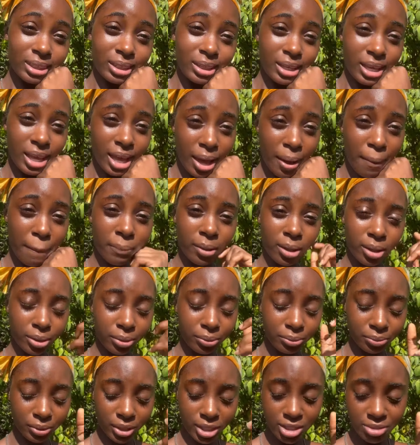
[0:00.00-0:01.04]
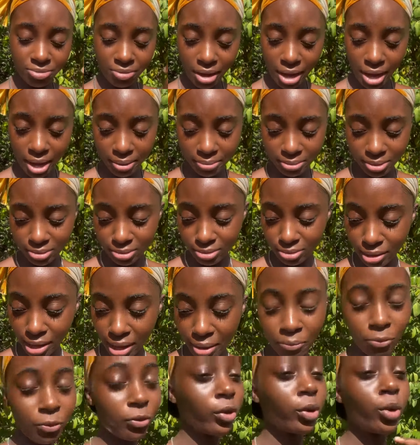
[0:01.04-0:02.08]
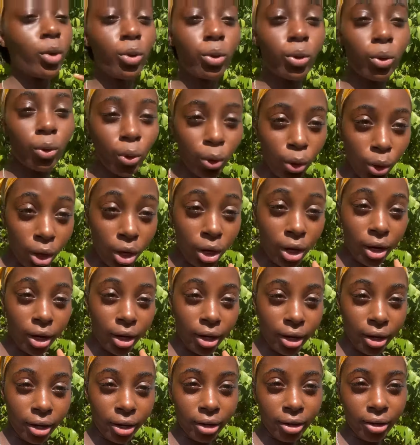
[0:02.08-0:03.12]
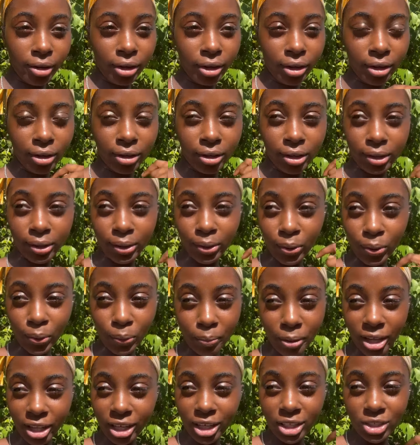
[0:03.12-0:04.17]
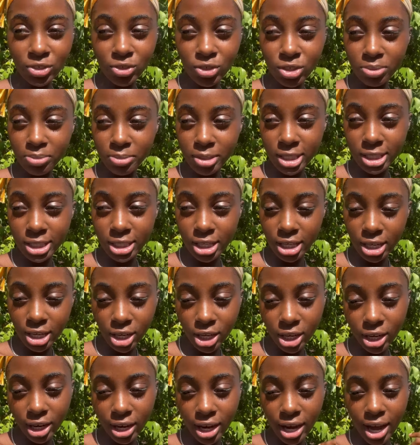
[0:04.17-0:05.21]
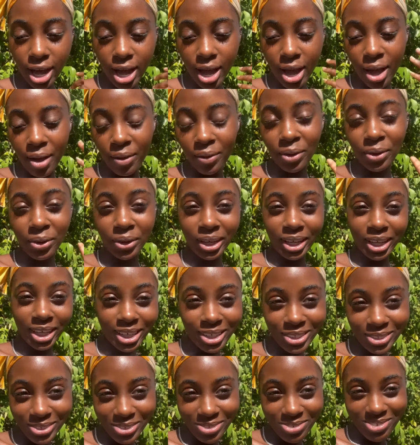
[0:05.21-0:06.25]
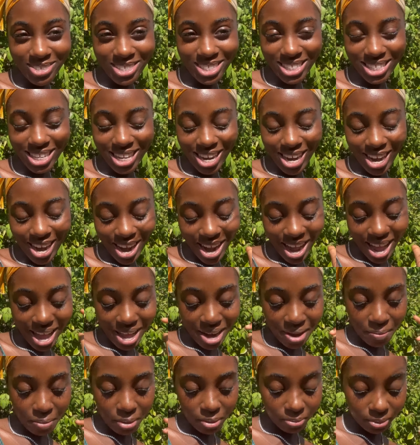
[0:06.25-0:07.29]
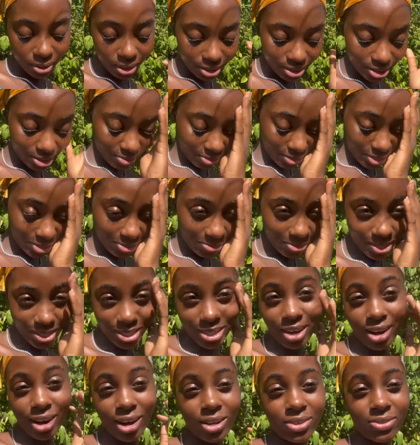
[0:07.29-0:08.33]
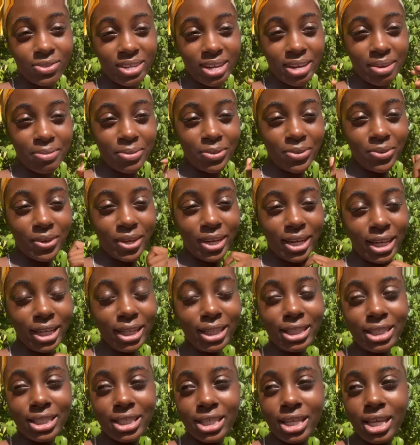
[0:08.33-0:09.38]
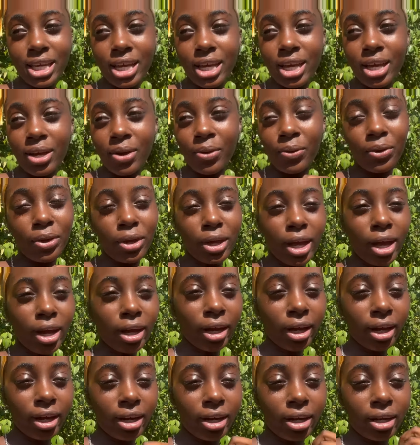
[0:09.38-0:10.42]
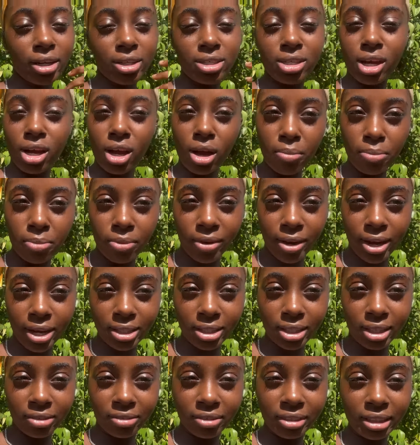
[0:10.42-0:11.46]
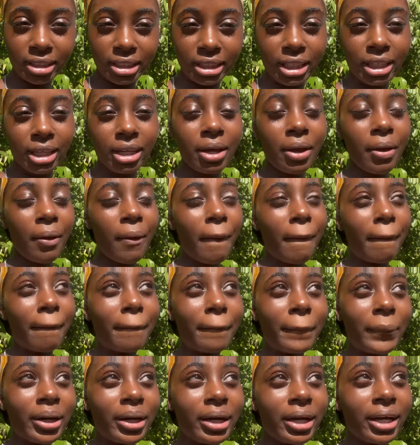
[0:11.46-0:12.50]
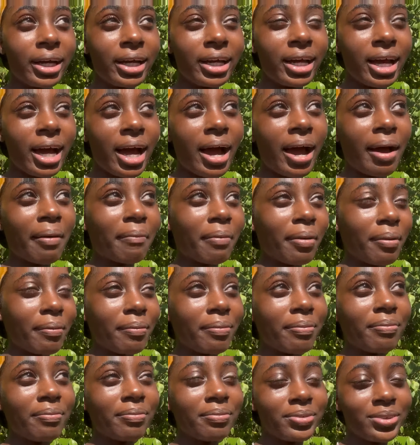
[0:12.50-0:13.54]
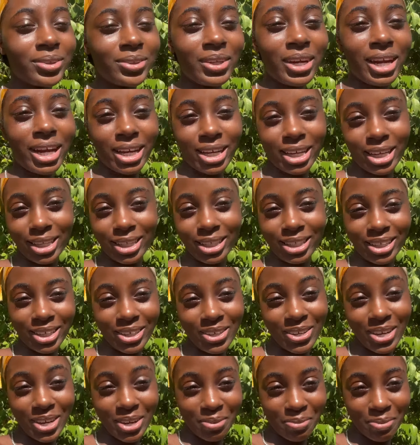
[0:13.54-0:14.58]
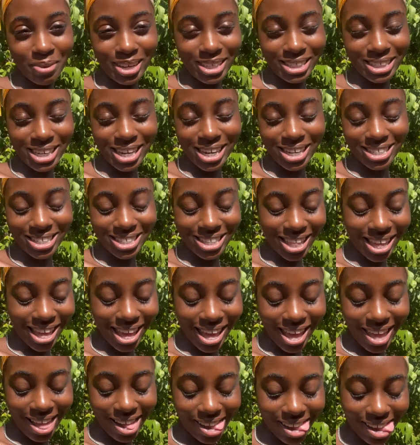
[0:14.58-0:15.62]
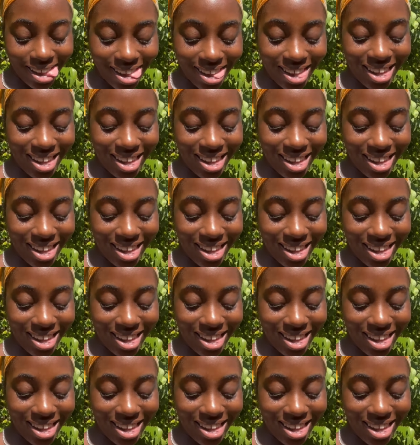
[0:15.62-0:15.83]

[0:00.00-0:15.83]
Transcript: Yeah, but it's vibes. It's vibe. We gonna cook. We're gonna make this Christmas dinner. We're gonna eat this Christmas dinner. And I'm gonna play some Christmas cards while I'm doing it. When I can't get you that because of copyright, obviously. But I'm gonna do like a killer montage thing.